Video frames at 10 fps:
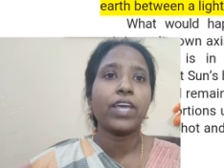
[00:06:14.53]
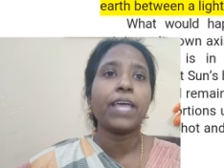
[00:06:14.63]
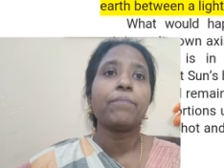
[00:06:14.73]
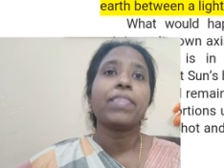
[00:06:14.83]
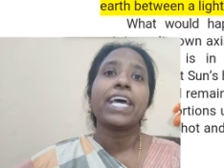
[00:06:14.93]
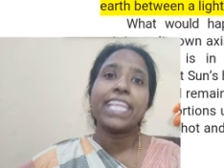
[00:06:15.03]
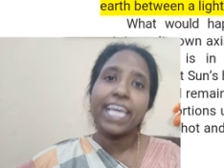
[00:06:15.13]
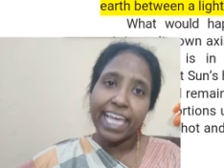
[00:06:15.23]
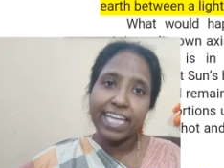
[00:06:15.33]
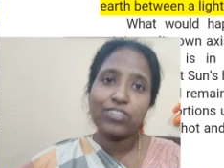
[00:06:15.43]
Okay,
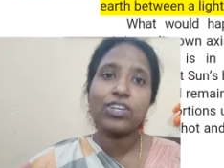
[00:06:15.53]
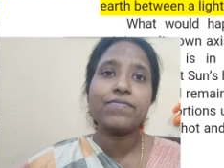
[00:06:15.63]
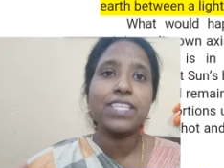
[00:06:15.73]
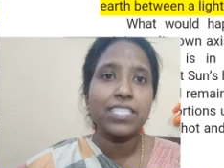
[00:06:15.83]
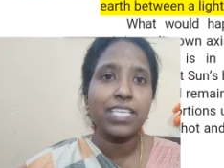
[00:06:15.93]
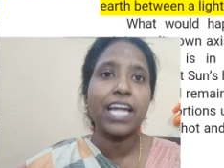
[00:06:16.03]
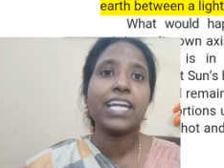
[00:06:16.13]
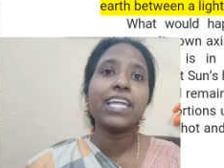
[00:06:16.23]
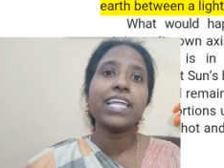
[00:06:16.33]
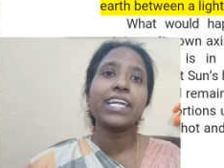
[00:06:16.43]
the edge of the
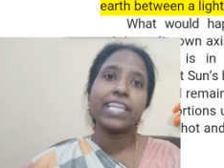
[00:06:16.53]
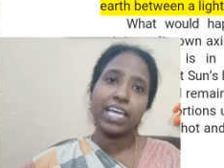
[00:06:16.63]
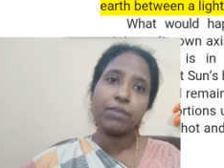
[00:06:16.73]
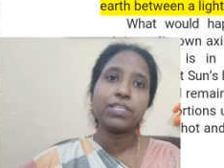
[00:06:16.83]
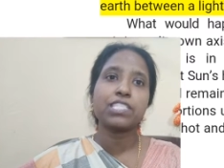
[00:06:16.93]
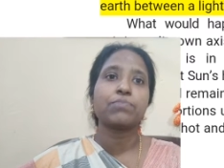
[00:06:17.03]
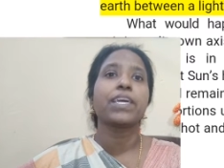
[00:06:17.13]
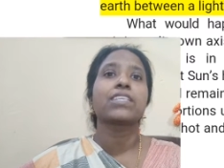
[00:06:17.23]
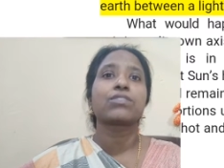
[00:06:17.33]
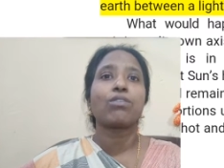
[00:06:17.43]
sunlit
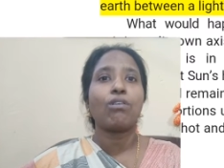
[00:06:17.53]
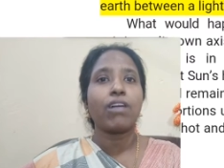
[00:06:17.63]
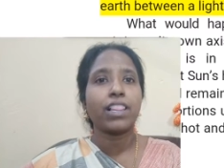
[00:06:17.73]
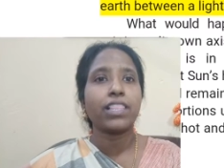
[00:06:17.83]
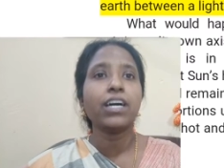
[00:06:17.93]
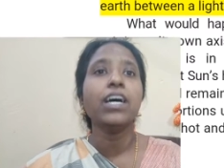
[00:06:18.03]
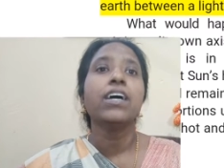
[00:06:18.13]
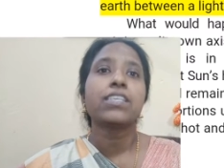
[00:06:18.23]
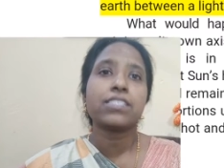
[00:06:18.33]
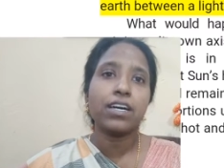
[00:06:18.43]
hemisphere is called the
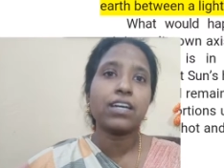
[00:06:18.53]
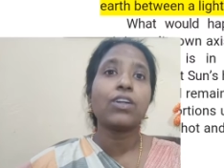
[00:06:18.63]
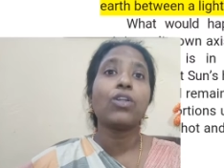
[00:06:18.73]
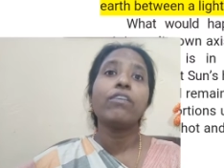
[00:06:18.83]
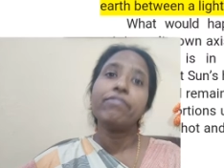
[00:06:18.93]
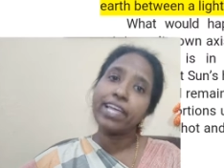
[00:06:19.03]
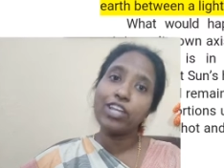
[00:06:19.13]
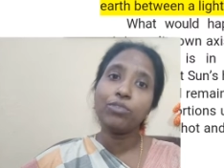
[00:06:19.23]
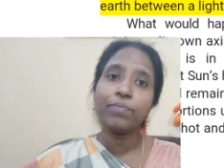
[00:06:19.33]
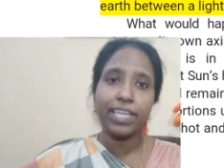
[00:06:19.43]
circle of
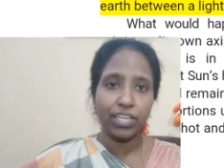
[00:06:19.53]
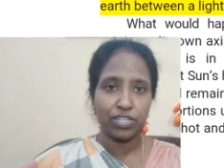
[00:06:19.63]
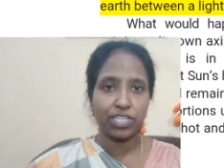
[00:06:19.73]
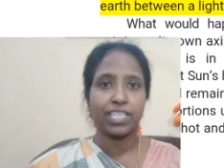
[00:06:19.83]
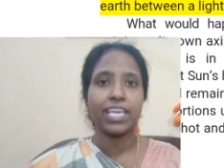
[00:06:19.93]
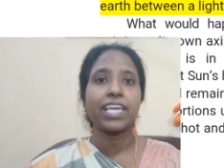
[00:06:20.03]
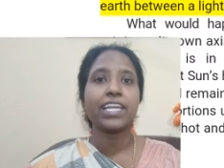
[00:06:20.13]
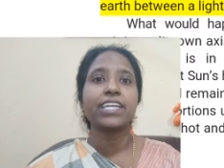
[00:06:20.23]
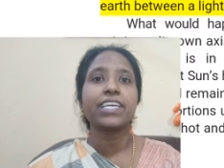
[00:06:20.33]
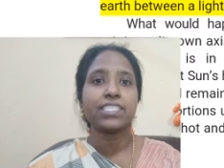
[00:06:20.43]
illumination.
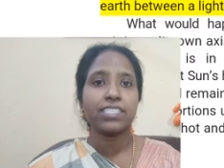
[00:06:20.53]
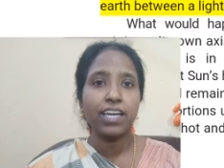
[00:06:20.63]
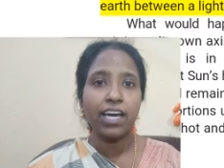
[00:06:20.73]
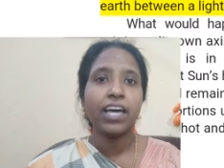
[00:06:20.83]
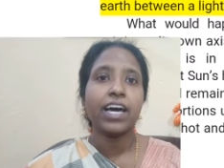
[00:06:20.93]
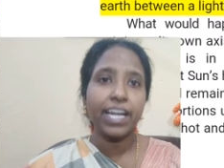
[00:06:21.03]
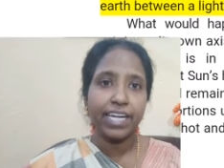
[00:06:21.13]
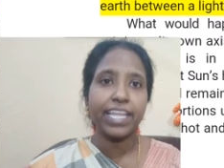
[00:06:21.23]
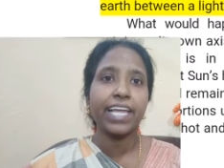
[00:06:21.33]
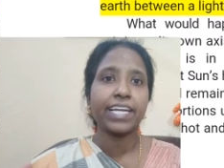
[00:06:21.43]
There it is the
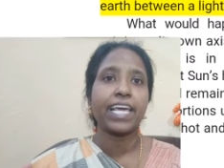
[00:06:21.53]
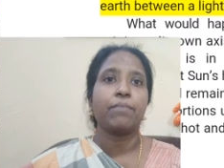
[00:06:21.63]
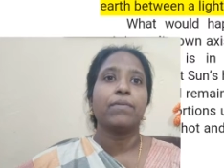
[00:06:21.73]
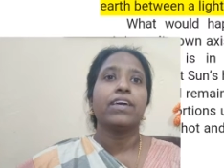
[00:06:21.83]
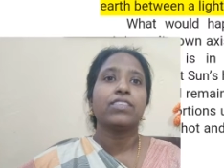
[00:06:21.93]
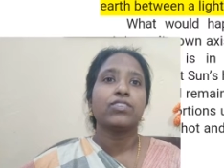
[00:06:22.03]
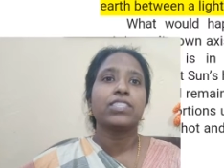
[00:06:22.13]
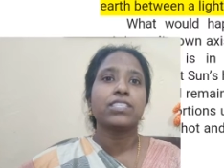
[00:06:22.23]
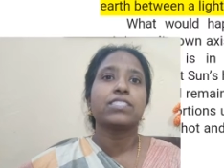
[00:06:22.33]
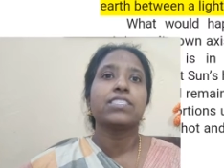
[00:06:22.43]
daytime.
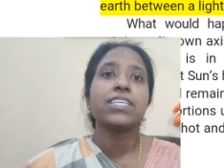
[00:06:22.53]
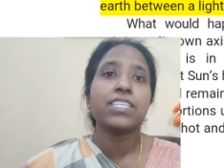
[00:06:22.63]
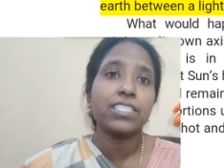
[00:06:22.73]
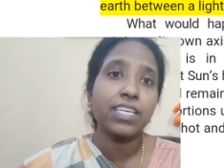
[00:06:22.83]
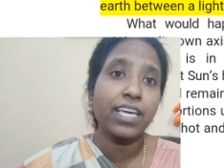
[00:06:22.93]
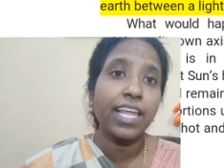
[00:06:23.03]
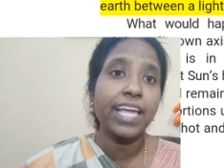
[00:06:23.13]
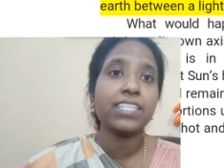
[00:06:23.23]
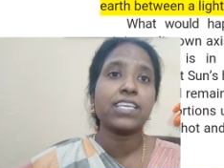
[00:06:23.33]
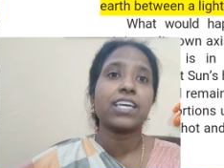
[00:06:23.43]
So this is a
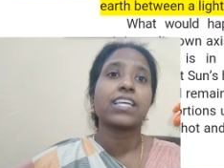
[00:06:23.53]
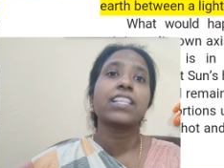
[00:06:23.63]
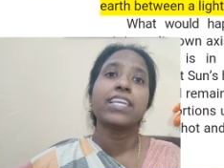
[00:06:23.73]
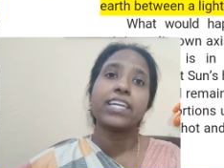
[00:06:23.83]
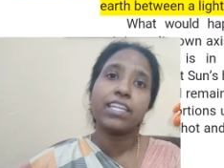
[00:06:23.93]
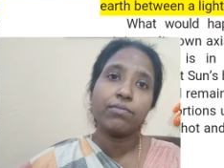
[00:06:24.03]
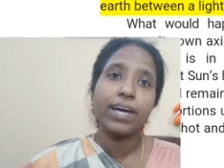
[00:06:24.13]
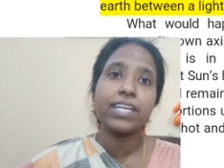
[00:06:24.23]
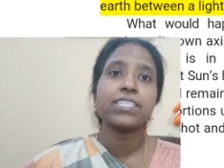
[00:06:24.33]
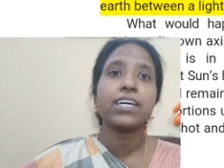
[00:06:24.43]
great circle that
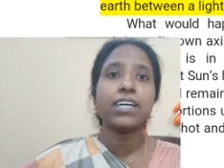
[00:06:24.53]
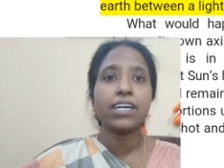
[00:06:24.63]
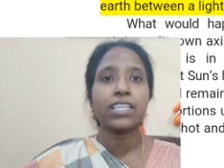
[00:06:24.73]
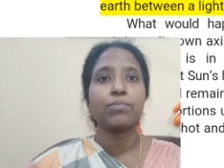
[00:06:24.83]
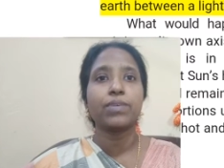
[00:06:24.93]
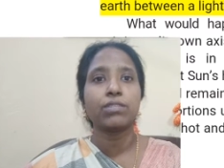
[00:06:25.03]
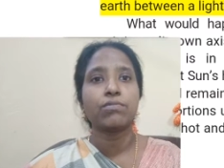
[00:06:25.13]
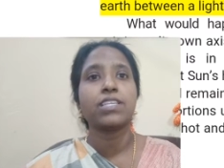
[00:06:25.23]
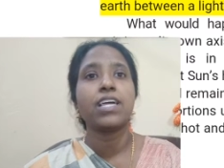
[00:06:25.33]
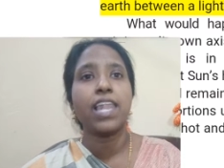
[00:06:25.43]
divides the earth
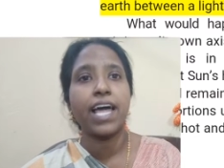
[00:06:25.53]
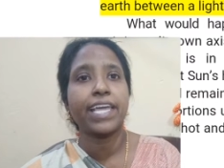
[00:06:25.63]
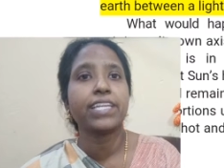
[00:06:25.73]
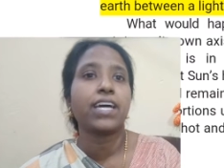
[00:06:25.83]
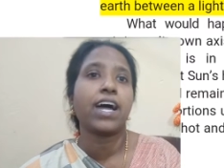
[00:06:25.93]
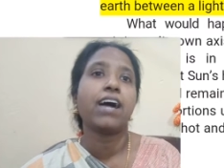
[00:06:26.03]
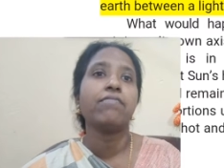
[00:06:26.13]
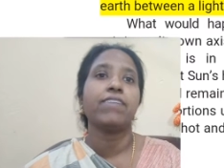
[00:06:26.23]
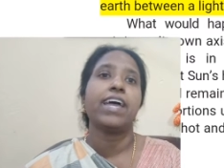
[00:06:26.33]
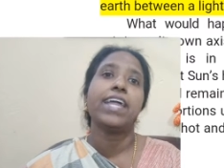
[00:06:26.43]
between a light
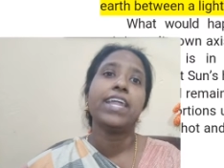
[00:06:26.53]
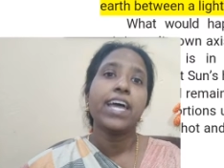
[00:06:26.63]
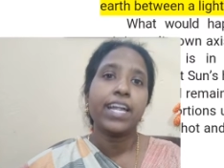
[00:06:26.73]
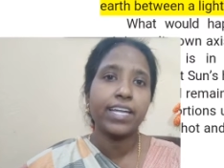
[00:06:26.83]
half and